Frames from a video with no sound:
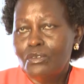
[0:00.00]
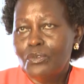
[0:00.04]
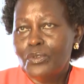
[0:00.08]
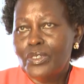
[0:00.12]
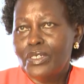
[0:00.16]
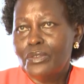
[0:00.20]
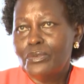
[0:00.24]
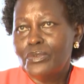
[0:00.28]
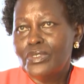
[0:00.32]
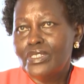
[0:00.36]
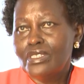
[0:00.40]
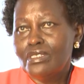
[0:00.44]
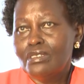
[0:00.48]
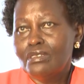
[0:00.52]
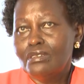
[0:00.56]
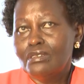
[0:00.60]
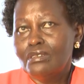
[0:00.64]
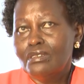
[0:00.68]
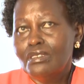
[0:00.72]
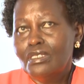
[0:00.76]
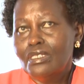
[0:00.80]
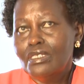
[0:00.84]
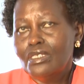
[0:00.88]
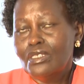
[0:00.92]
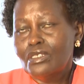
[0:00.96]
where we
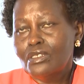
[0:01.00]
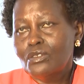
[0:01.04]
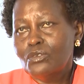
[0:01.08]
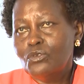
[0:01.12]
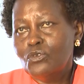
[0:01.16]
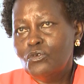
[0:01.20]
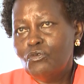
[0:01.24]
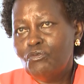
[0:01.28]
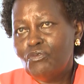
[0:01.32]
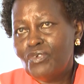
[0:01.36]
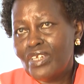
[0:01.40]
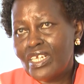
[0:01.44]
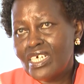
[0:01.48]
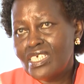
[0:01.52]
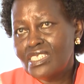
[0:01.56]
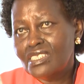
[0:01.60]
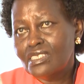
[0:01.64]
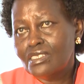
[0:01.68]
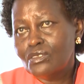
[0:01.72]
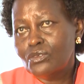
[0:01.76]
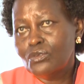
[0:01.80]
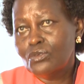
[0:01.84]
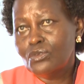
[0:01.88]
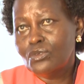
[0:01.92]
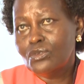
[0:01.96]
do
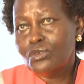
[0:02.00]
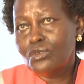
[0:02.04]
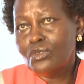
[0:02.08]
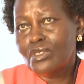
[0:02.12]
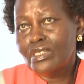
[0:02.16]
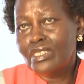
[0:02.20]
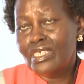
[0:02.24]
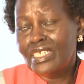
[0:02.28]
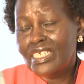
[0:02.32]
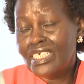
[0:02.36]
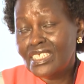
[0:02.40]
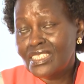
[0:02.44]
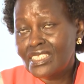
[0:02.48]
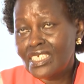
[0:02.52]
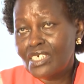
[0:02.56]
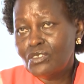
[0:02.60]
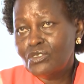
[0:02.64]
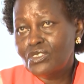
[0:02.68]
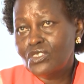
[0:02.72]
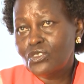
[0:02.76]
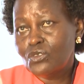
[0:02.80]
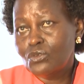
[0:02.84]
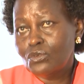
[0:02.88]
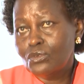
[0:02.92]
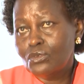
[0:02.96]
flats to let out
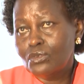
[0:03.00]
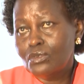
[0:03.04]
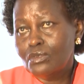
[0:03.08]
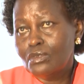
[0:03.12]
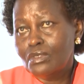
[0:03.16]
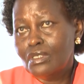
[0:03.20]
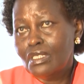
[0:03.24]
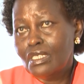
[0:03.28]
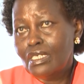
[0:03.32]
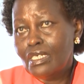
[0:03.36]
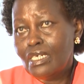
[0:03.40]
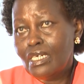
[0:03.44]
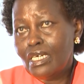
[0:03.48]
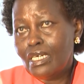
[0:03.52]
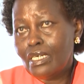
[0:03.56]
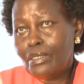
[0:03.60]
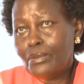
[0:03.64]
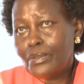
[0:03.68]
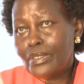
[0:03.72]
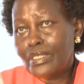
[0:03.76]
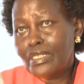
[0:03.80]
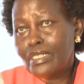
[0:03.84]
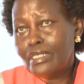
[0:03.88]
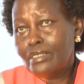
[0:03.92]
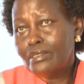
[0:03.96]
to
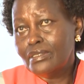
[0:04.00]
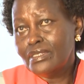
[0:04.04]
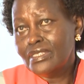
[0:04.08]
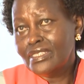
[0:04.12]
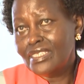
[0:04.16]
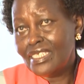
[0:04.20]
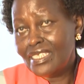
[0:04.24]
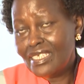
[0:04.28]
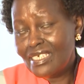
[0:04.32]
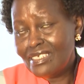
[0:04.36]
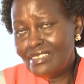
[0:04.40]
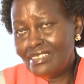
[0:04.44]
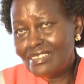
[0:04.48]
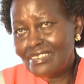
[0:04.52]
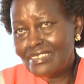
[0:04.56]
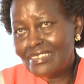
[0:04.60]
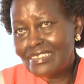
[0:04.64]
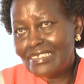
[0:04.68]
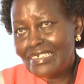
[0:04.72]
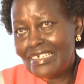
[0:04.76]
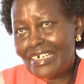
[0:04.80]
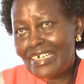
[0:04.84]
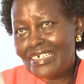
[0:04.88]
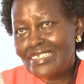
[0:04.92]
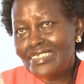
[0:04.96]
our tenants,
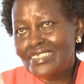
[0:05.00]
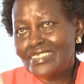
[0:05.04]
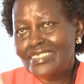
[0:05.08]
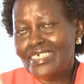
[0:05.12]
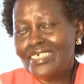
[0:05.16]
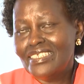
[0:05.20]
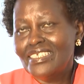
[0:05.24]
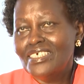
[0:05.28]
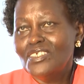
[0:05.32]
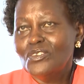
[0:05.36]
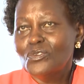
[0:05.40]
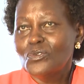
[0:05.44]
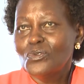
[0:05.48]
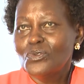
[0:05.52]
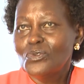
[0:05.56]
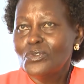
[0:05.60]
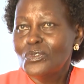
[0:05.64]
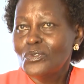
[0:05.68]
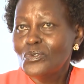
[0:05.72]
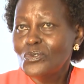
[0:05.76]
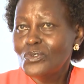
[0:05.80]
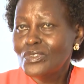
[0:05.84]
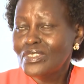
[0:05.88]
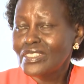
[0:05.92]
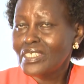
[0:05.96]
I decided to
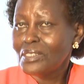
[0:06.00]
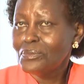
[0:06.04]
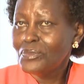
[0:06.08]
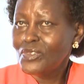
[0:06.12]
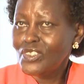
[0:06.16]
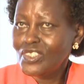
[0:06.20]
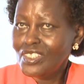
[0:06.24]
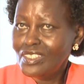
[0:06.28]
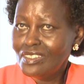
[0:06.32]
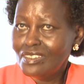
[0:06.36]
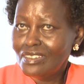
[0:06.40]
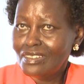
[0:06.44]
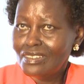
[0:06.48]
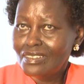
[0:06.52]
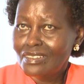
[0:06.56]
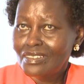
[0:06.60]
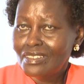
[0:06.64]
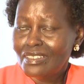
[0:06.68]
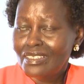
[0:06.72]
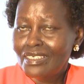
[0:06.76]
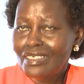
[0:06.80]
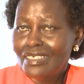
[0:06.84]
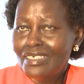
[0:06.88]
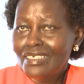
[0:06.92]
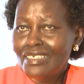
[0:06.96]
do some change.
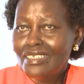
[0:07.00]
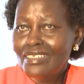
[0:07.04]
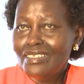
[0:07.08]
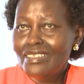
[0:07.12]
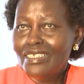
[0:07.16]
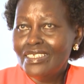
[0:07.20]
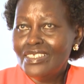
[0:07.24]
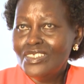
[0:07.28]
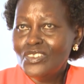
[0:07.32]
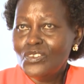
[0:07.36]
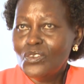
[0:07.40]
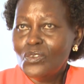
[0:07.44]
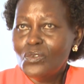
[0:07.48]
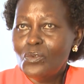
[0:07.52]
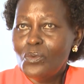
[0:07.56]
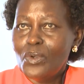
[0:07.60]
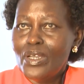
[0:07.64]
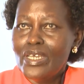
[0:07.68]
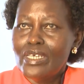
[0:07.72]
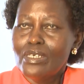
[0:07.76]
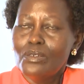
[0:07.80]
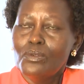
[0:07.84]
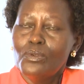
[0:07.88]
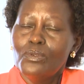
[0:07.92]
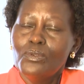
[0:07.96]
The reason
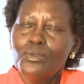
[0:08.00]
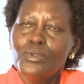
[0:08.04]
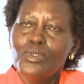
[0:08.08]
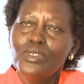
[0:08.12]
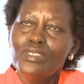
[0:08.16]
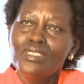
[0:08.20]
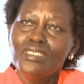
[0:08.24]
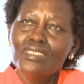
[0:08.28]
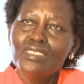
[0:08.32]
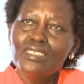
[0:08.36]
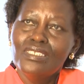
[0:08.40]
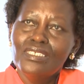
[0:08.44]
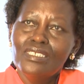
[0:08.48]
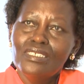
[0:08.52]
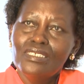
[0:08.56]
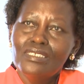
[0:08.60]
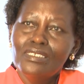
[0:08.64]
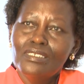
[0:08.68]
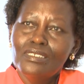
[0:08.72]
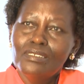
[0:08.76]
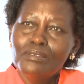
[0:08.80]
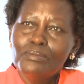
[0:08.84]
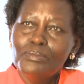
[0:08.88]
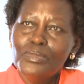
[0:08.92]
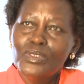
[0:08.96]
why was
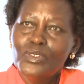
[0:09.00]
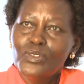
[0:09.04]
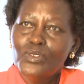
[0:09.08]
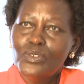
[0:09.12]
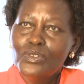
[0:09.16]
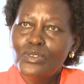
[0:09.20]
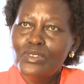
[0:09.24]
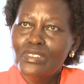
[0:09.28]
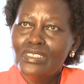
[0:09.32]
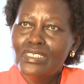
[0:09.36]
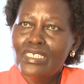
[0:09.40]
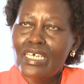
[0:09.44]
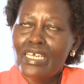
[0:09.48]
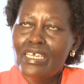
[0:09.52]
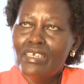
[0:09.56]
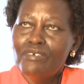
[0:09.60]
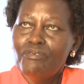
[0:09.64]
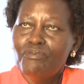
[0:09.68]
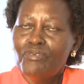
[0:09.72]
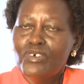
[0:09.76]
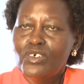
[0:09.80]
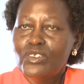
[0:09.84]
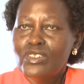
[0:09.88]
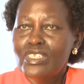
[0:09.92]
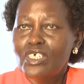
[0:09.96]
because I
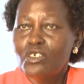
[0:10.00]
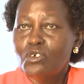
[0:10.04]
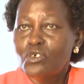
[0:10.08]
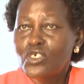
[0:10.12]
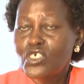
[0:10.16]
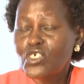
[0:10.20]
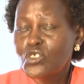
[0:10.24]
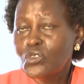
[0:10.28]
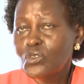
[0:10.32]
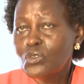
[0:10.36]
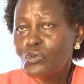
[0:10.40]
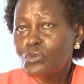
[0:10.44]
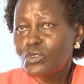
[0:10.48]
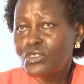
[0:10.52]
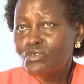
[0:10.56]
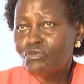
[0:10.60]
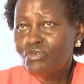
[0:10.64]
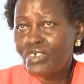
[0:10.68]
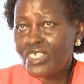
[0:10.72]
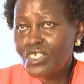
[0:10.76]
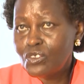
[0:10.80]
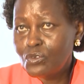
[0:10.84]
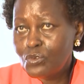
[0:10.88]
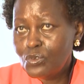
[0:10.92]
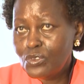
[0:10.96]
felt the location was
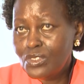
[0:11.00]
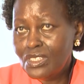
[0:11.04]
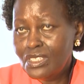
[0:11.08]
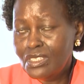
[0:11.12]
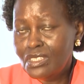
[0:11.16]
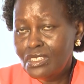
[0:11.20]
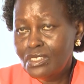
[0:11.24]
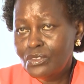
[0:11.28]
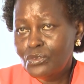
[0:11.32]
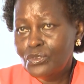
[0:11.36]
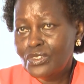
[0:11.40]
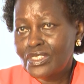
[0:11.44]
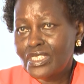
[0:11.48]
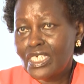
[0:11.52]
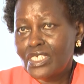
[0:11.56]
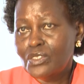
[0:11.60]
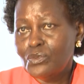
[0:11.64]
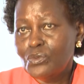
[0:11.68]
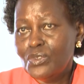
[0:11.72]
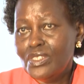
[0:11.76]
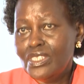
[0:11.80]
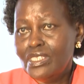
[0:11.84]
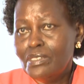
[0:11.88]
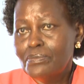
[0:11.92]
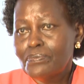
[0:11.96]
very good to start
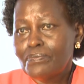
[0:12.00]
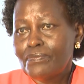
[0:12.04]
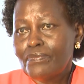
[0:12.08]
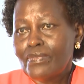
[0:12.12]
with.